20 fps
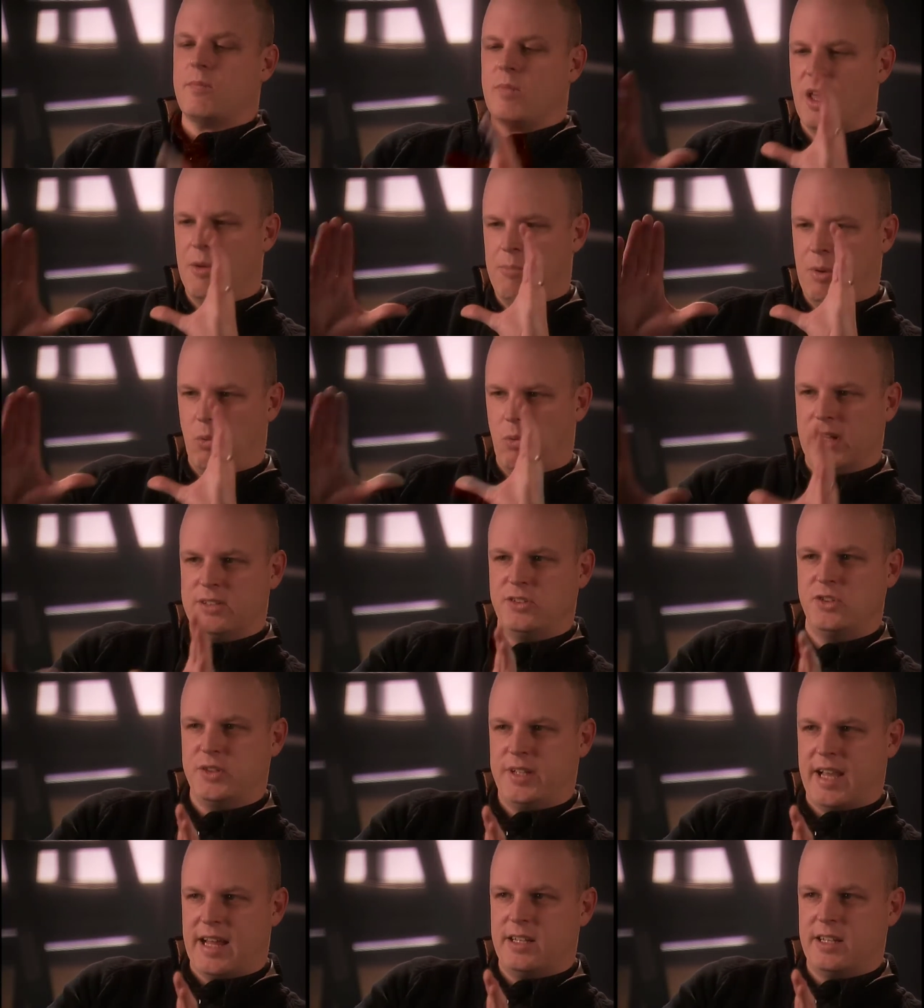But once
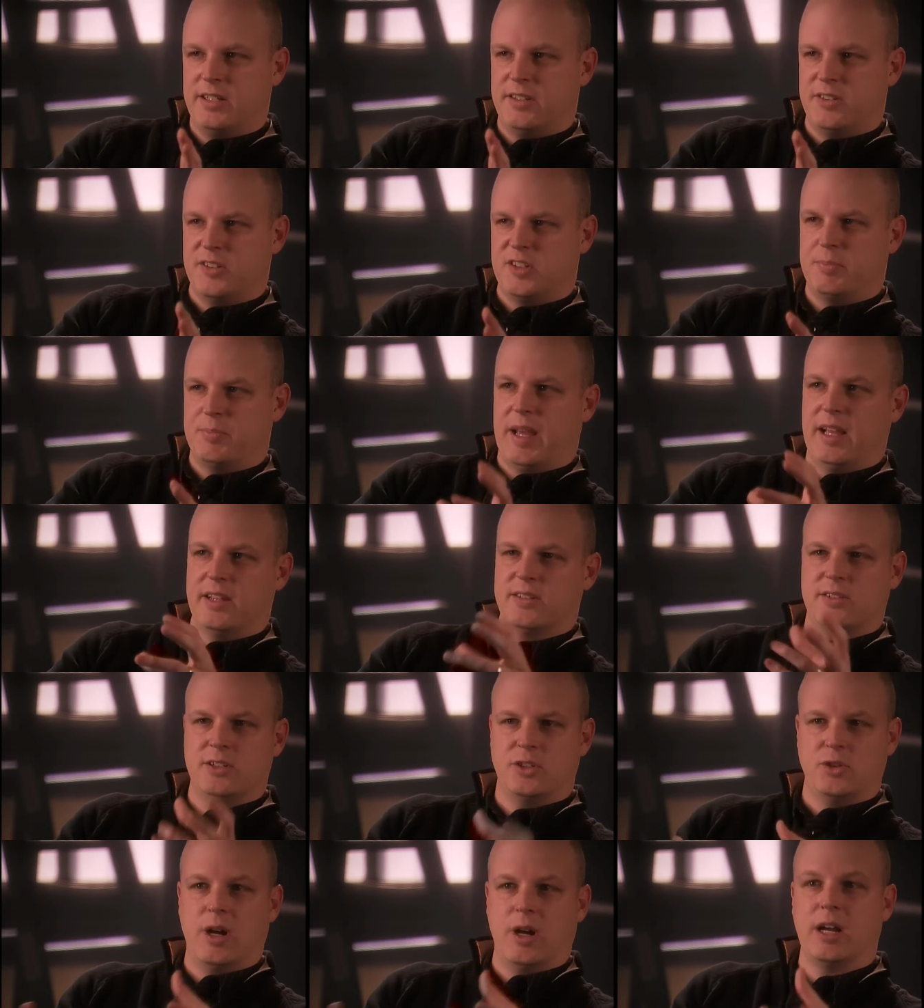you get into the space,
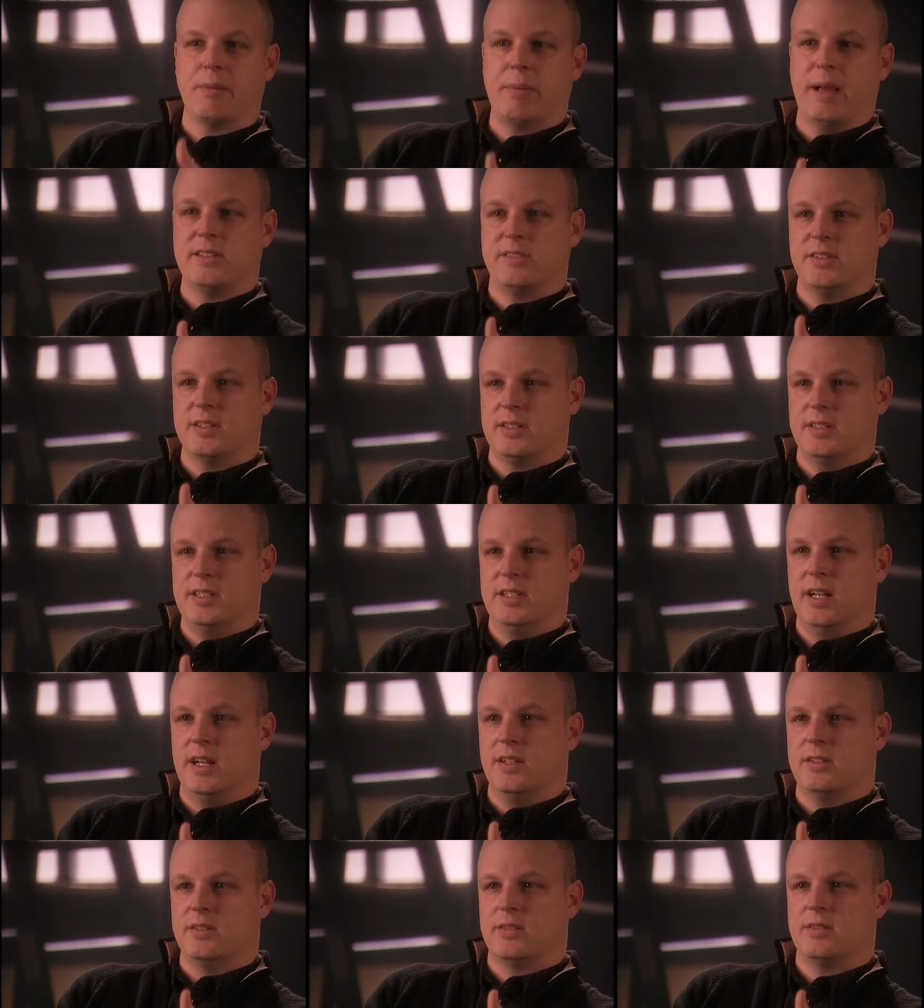the drug basically
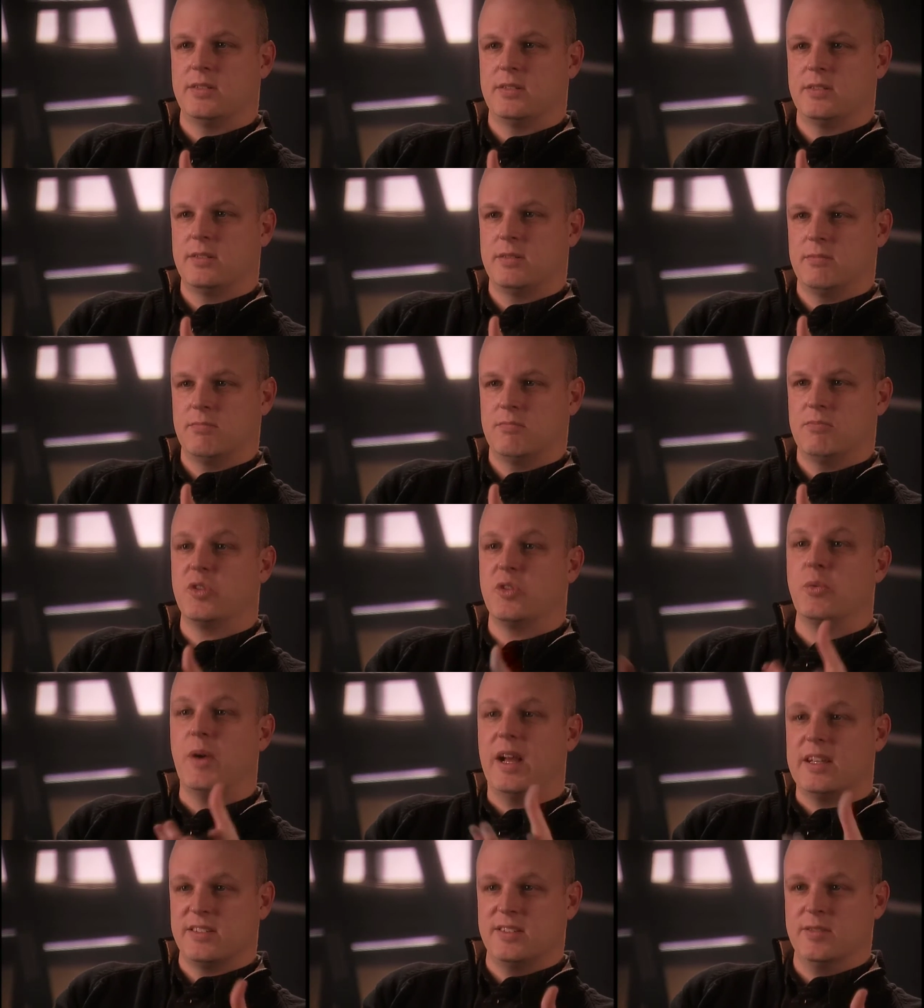does the
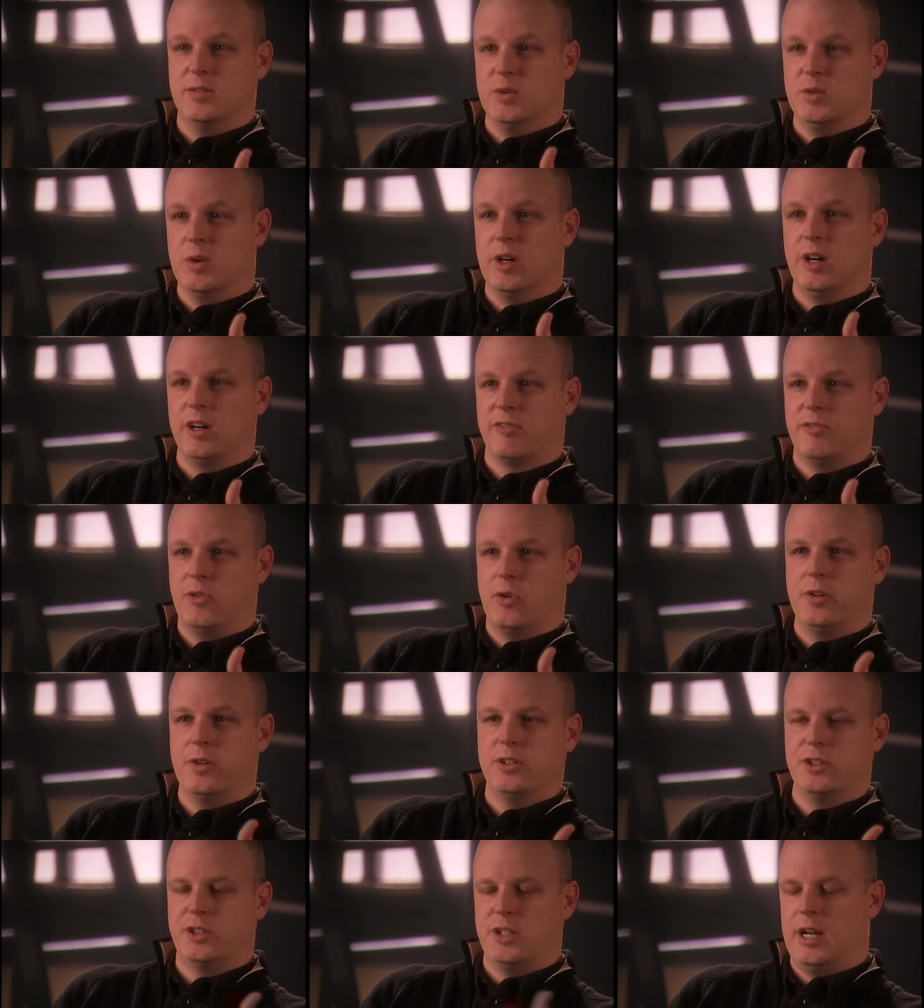rest of the work for
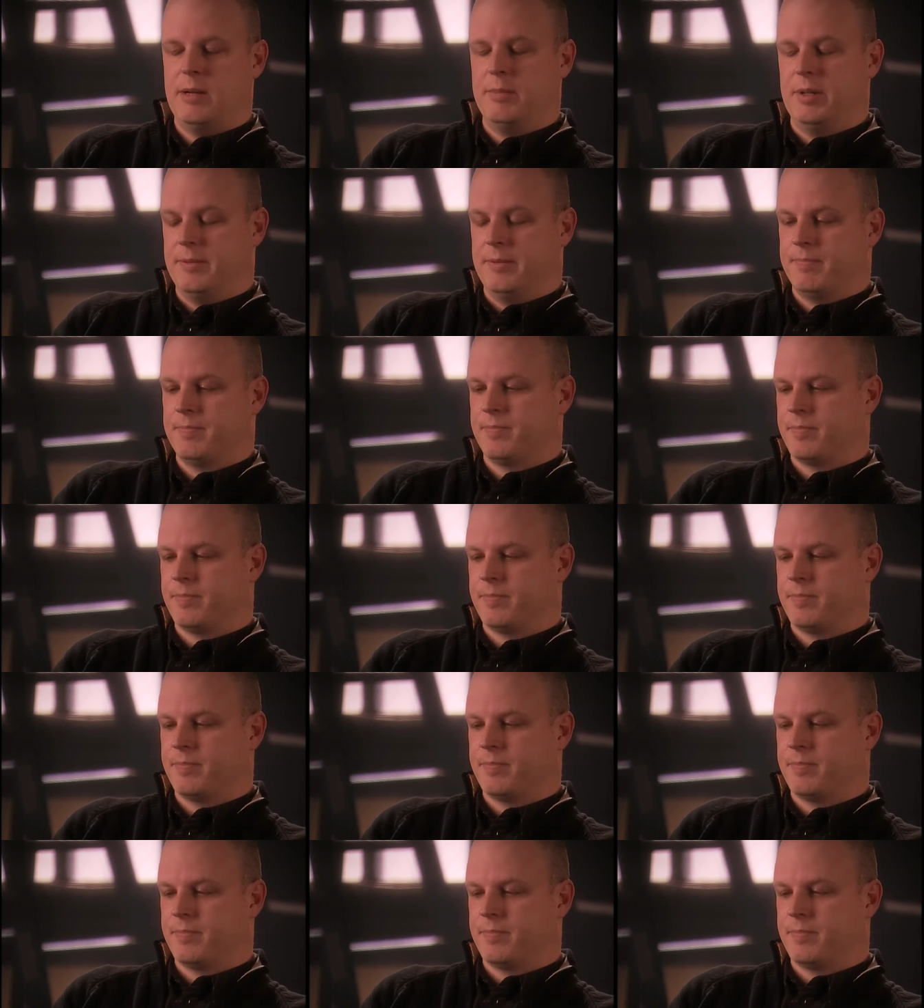the shaman.